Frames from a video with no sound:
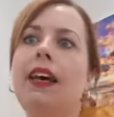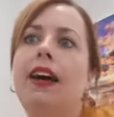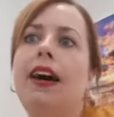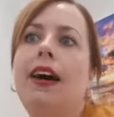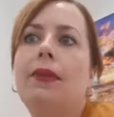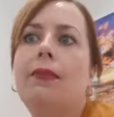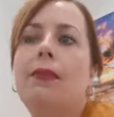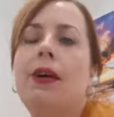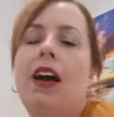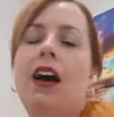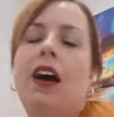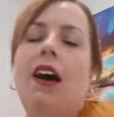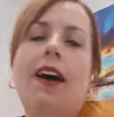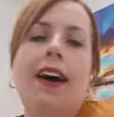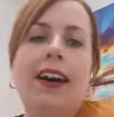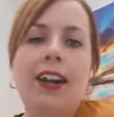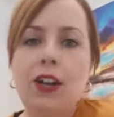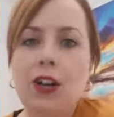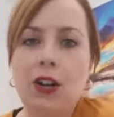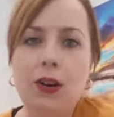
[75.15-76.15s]
Um,
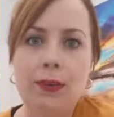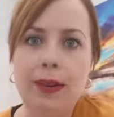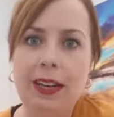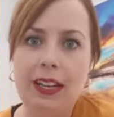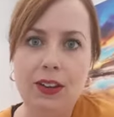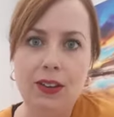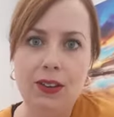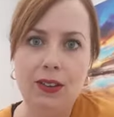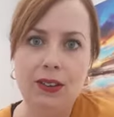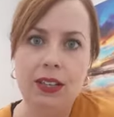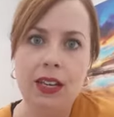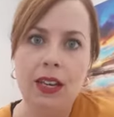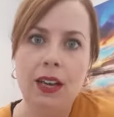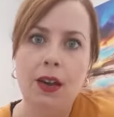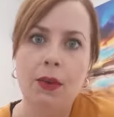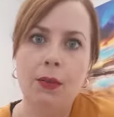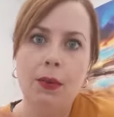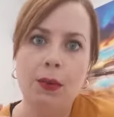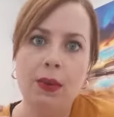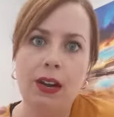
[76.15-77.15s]
I don't know about you,
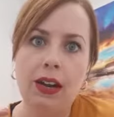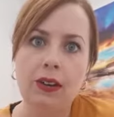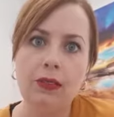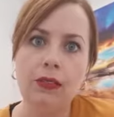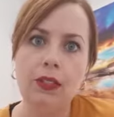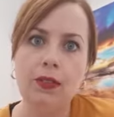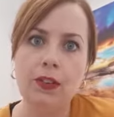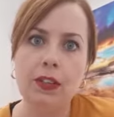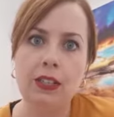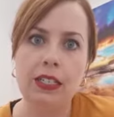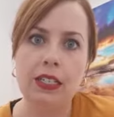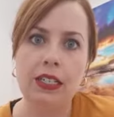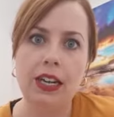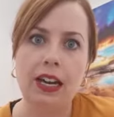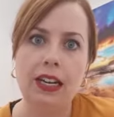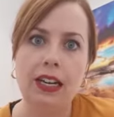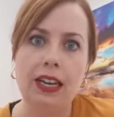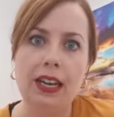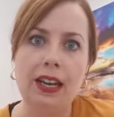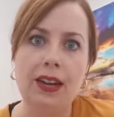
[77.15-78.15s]
but when I was first
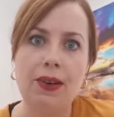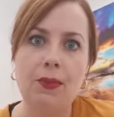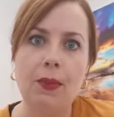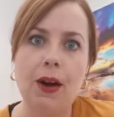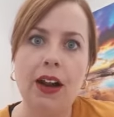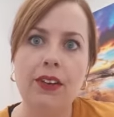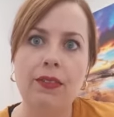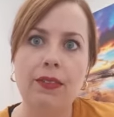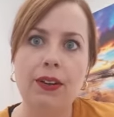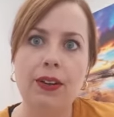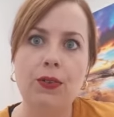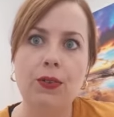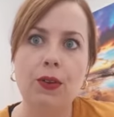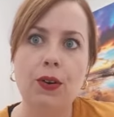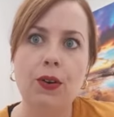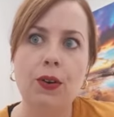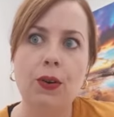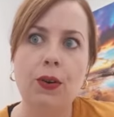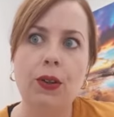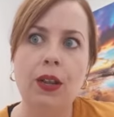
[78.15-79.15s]
starting my rent
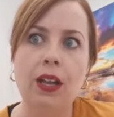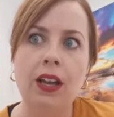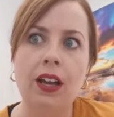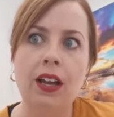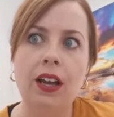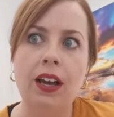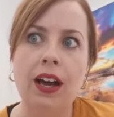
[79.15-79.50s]
roll,